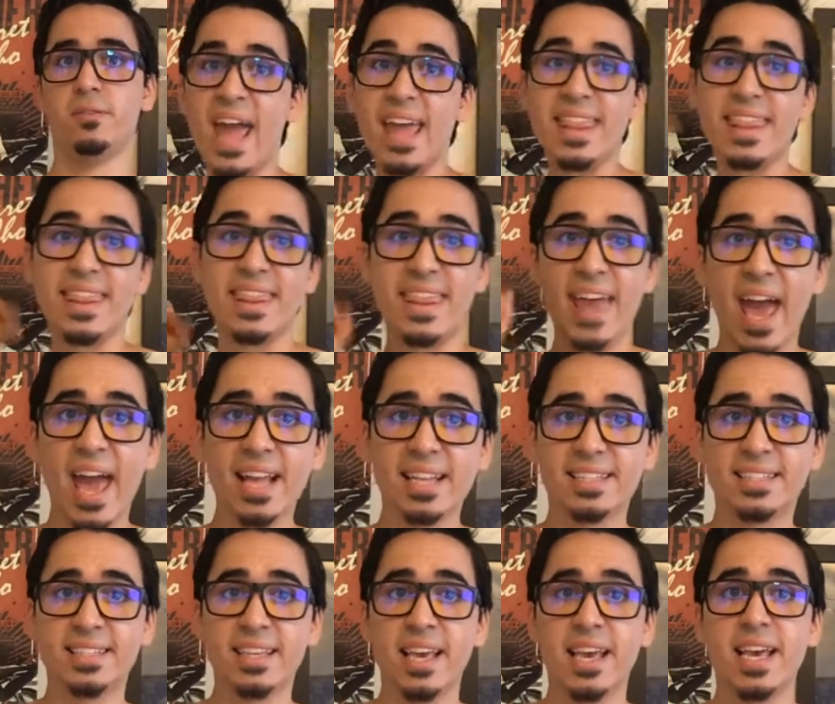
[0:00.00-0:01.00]
And that
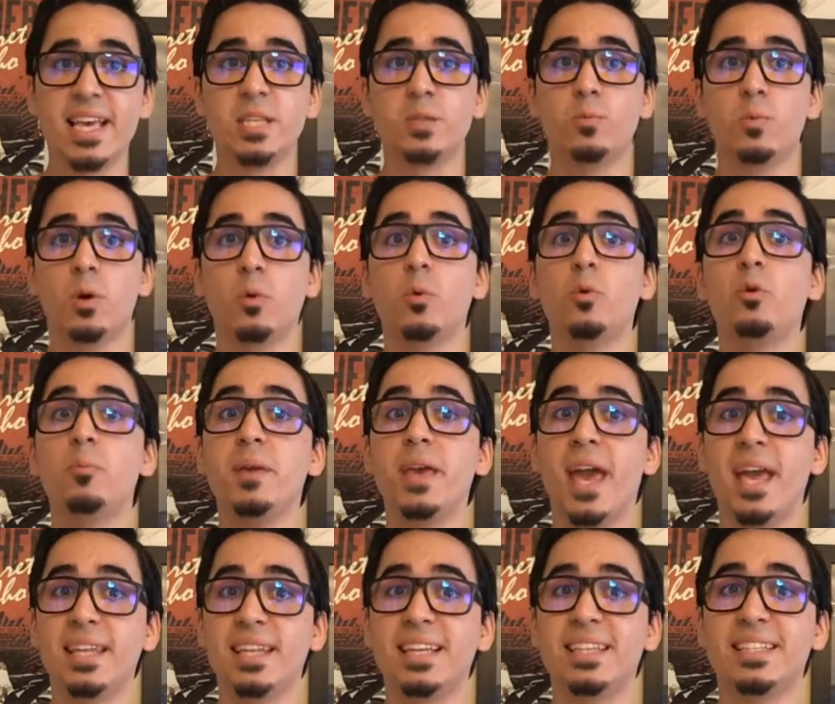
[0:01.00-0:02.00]
is where we will
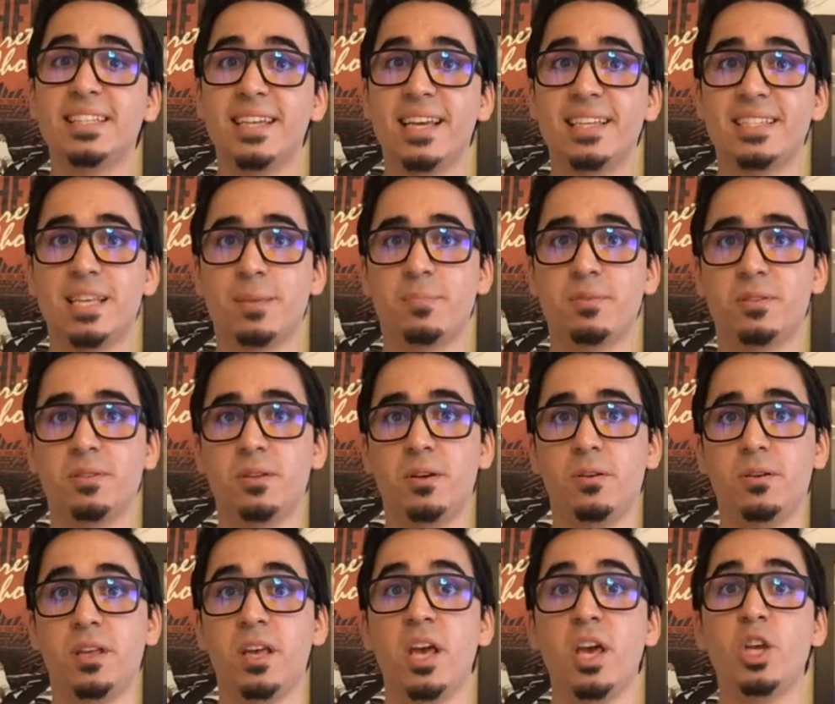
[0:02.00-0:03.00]
be ending today's
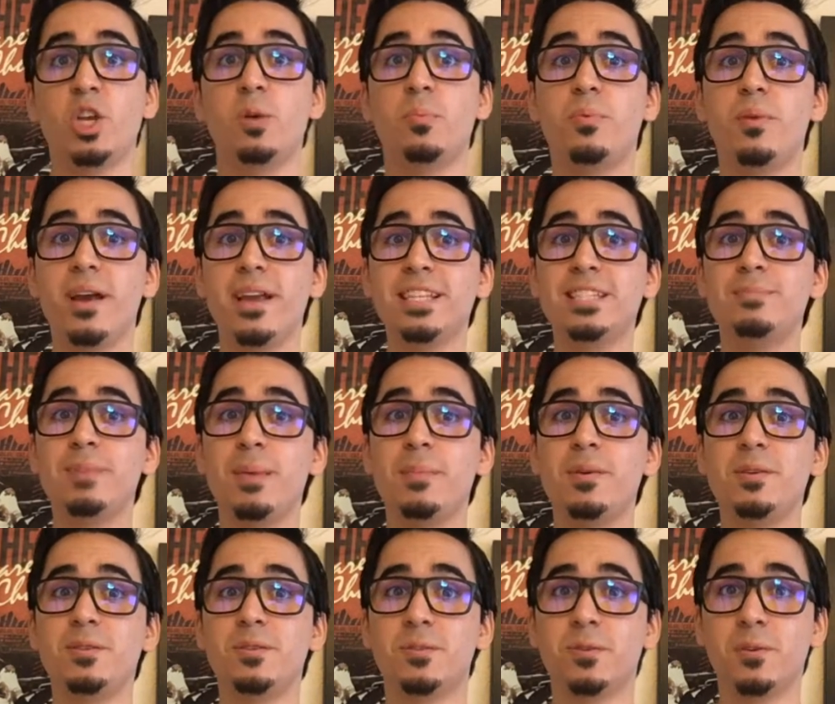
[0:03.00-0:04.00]
episode. Your brains may
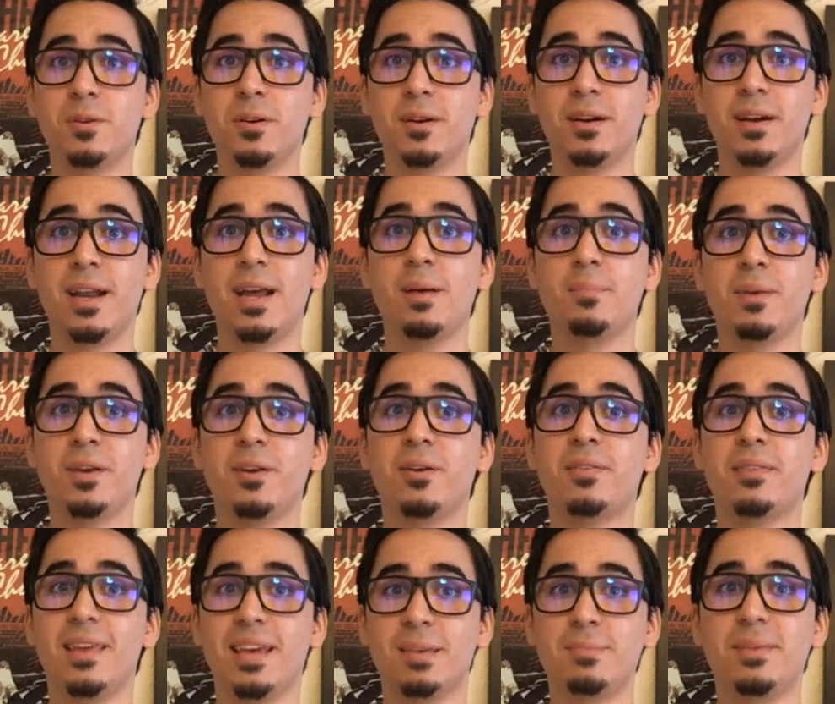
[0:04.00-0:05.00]
be sore, but
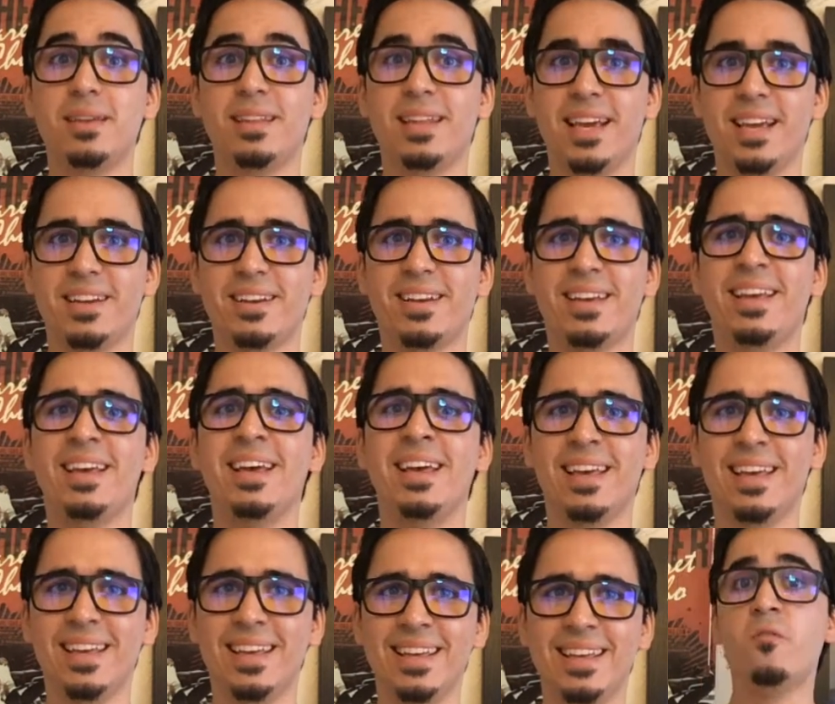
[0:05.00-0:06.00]
you'll thank me later.
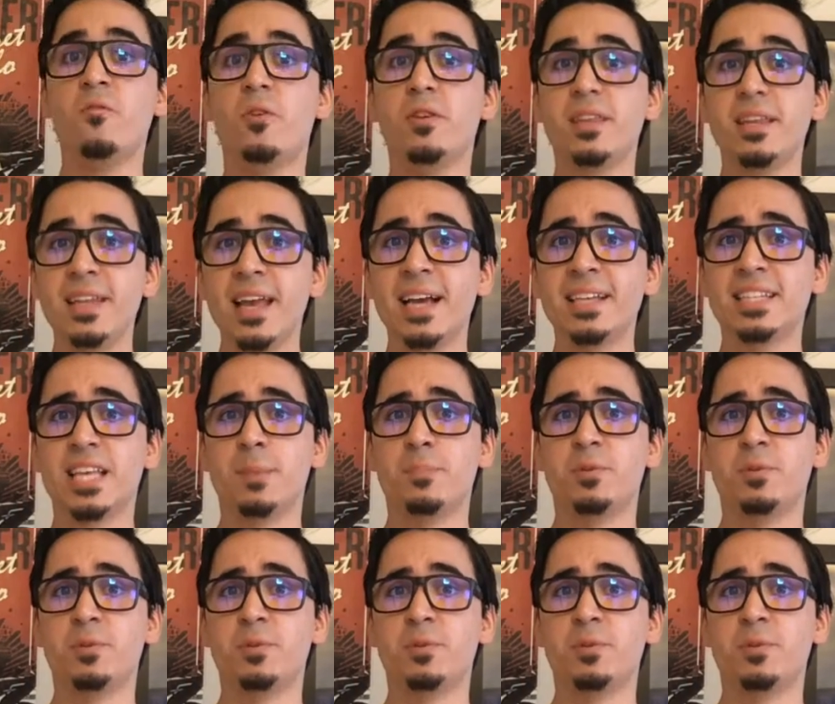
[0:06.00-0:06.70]
For the next